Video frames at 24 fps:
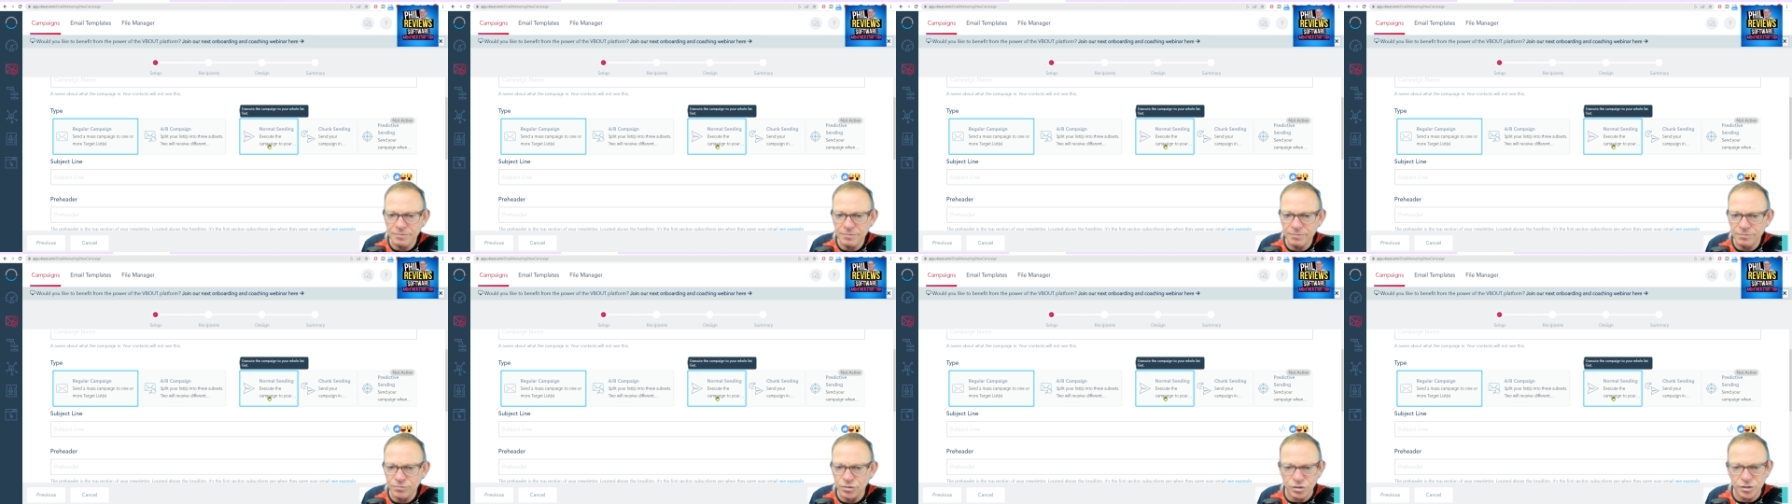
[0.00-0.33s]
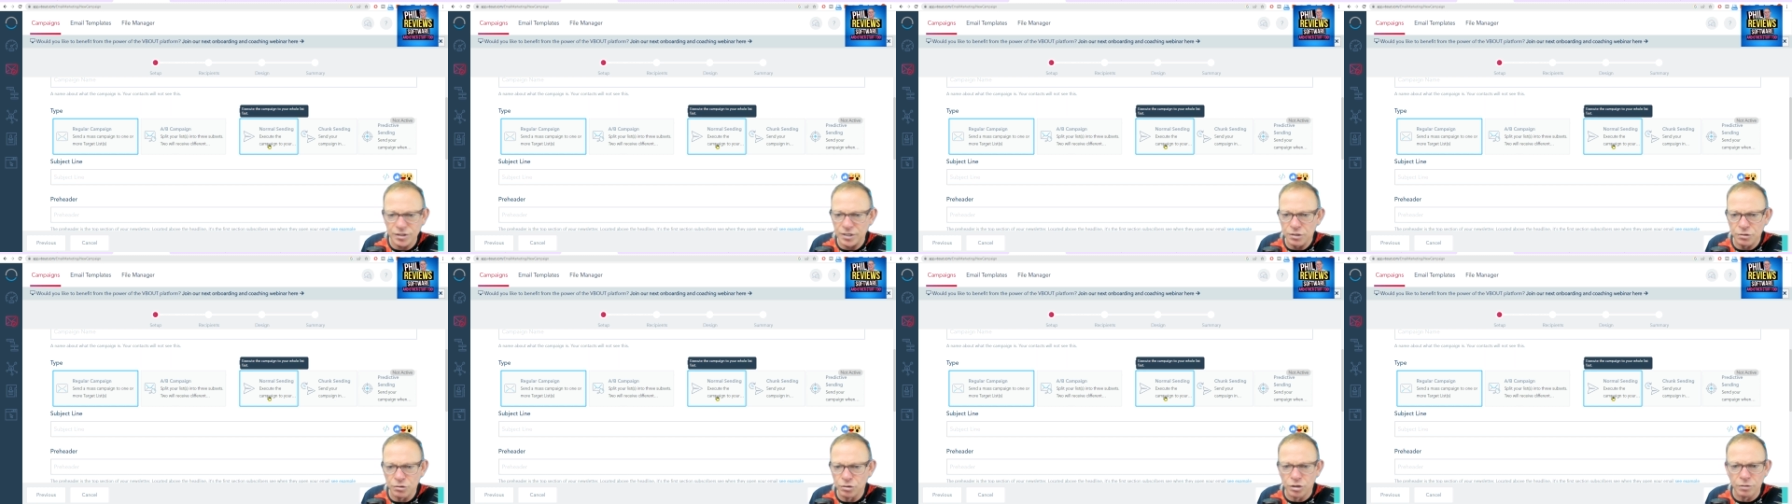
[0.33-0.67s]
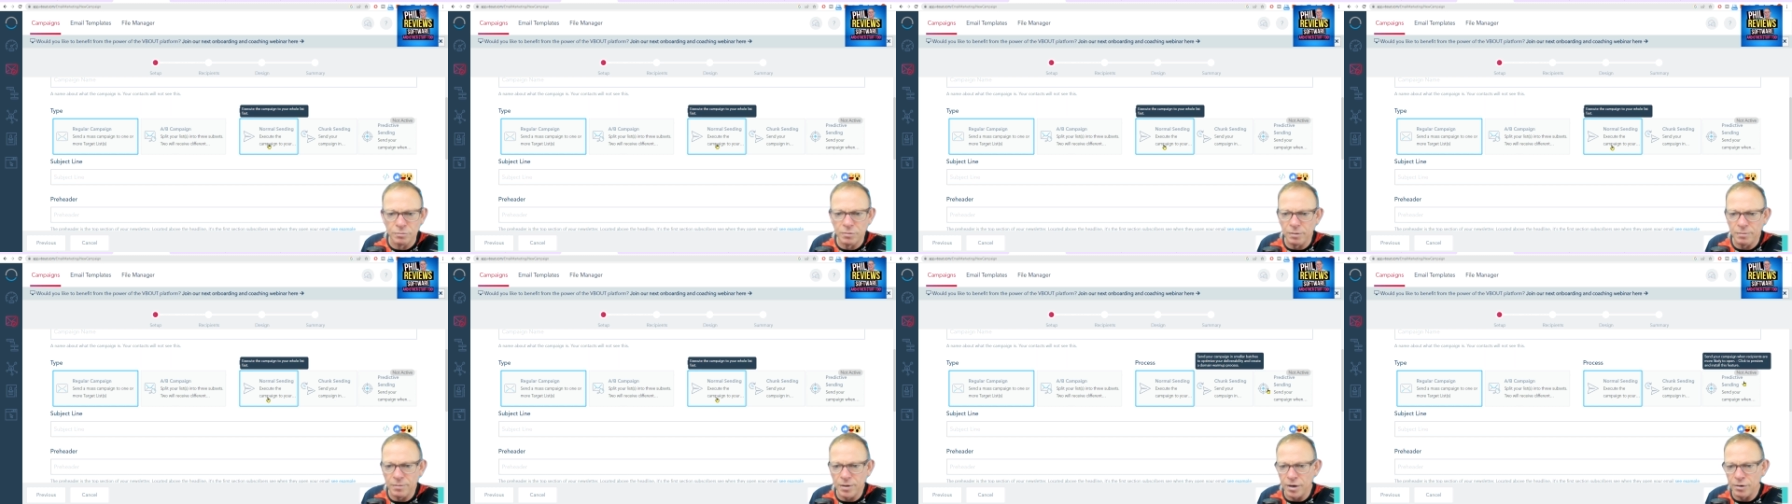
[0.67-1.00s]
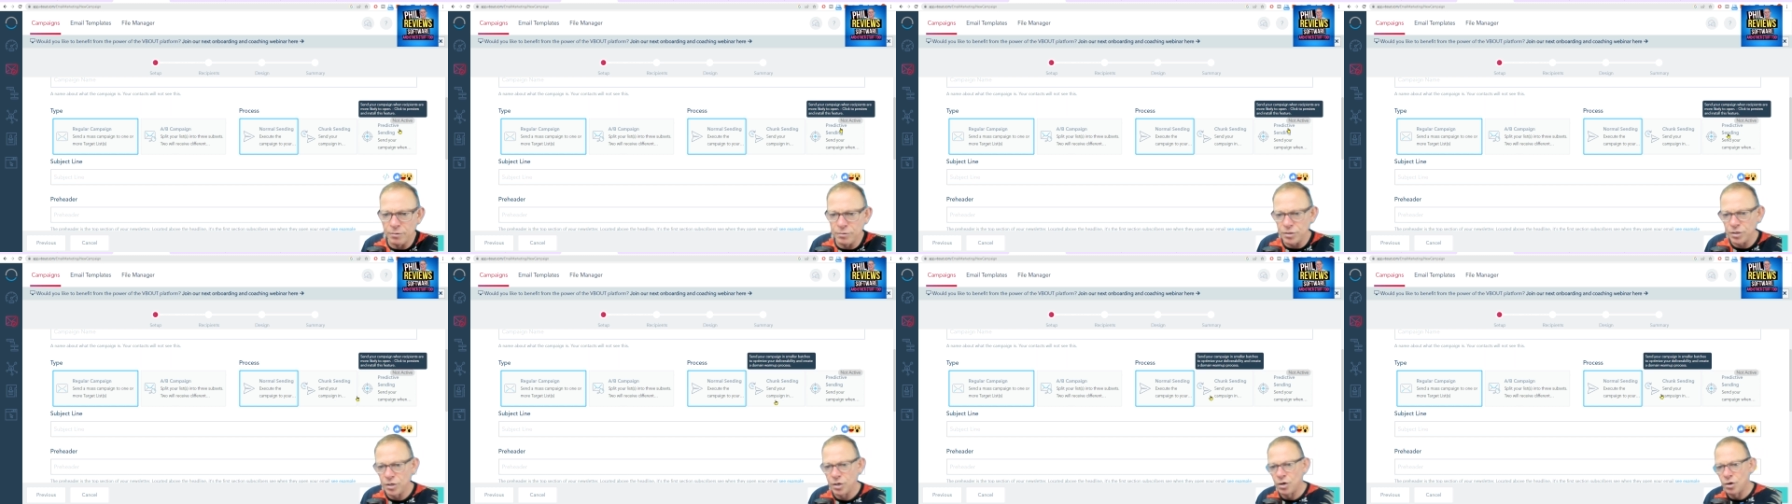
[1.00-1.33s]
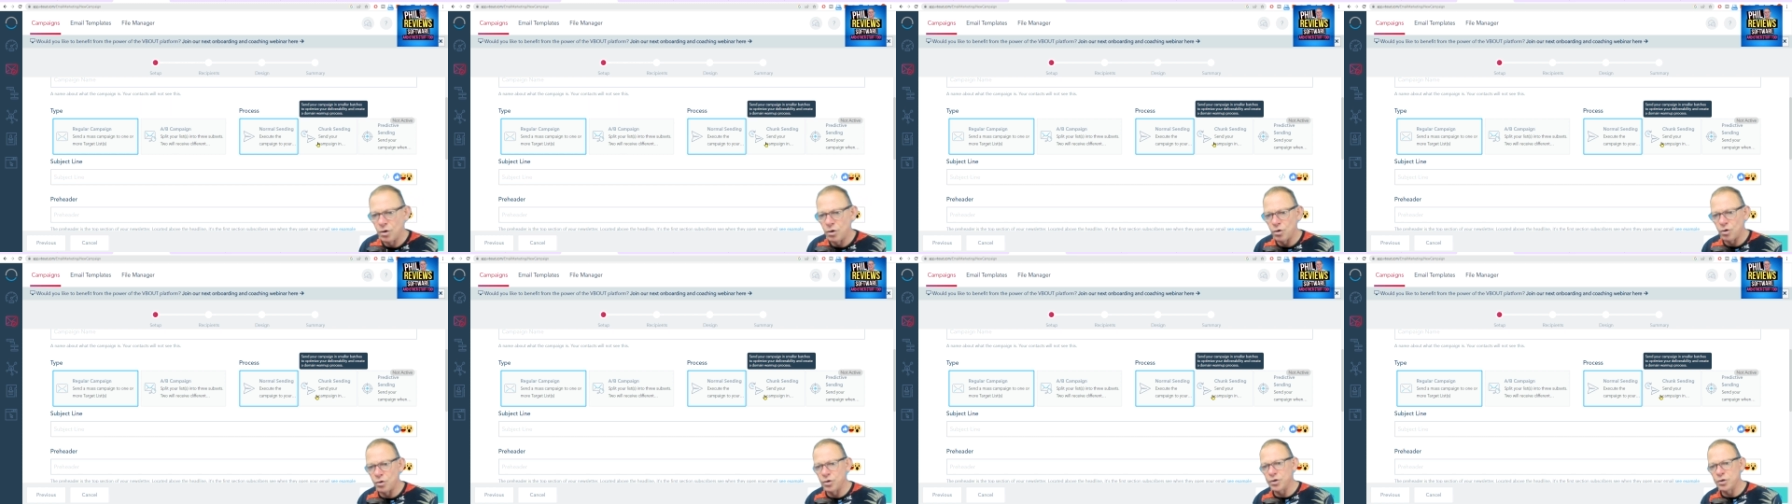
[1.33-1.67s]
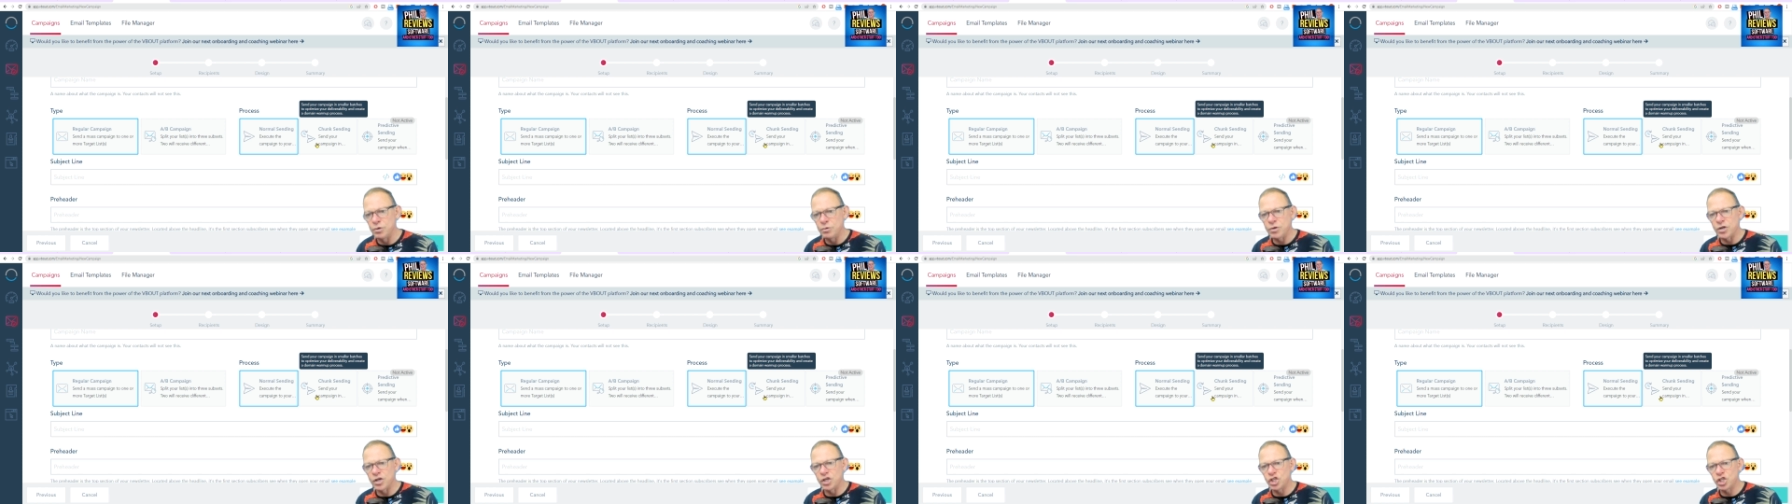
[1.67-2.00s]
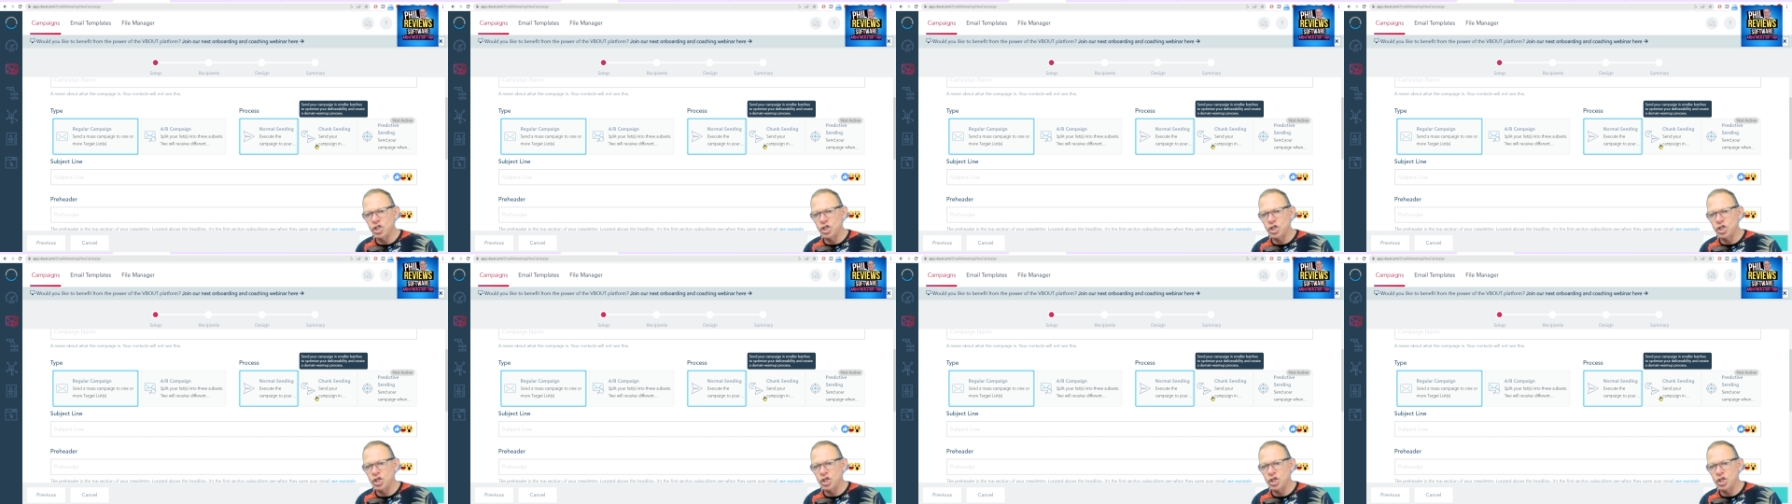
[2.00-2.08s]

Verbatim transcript: just in normal mode, or you can